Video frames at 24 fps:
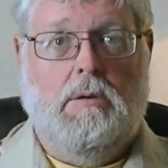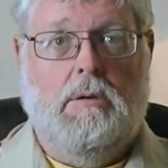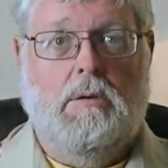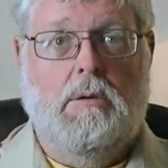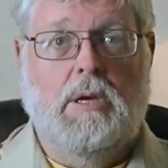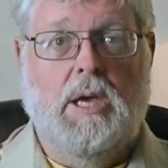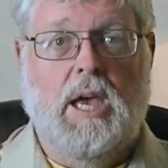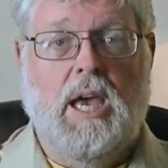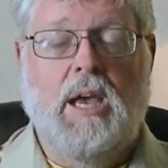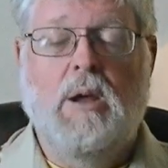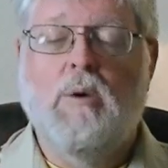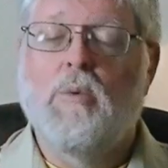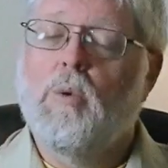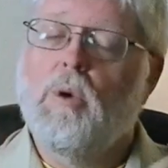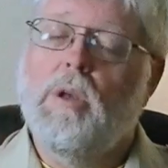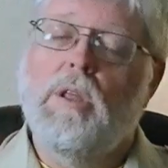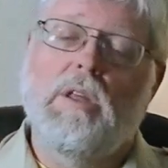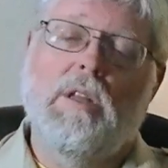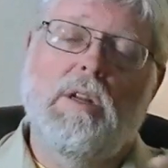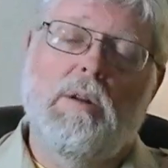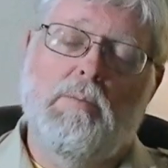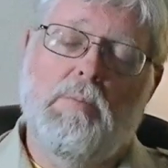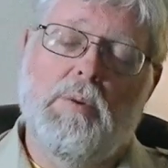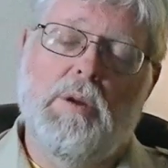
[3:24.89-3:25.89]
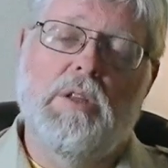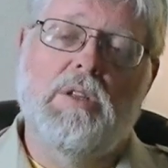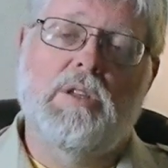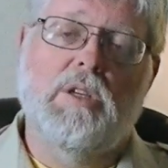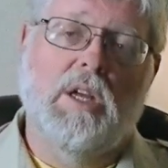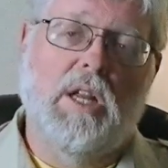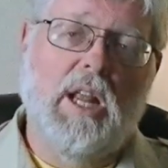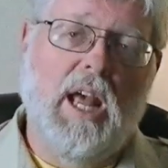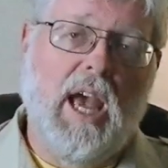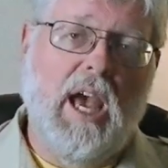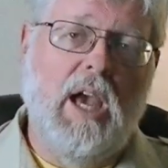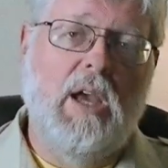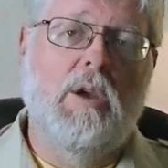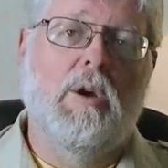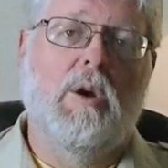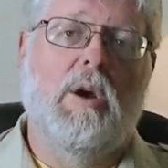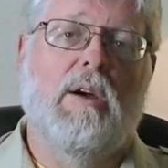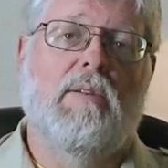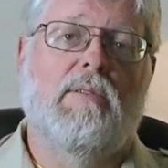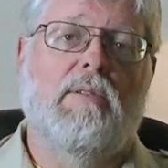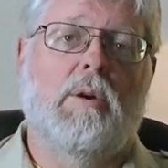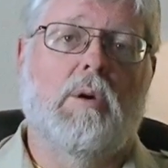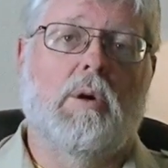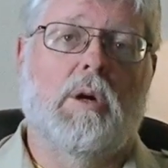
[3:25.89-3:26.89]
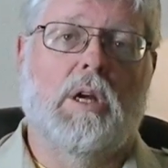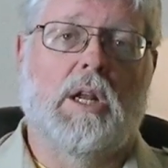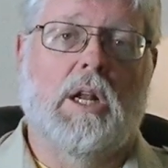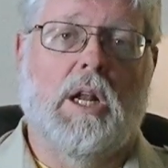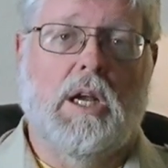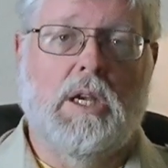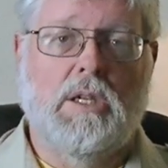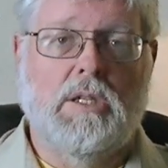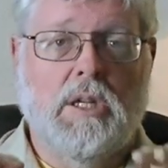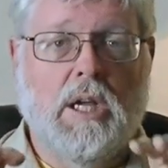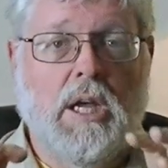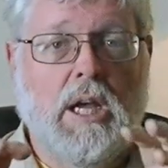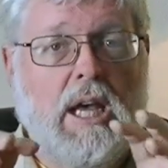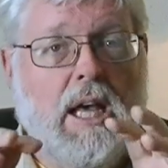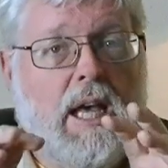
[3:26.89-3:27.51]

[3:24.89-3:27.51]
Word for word: Okay, it really depends on how you have it organized.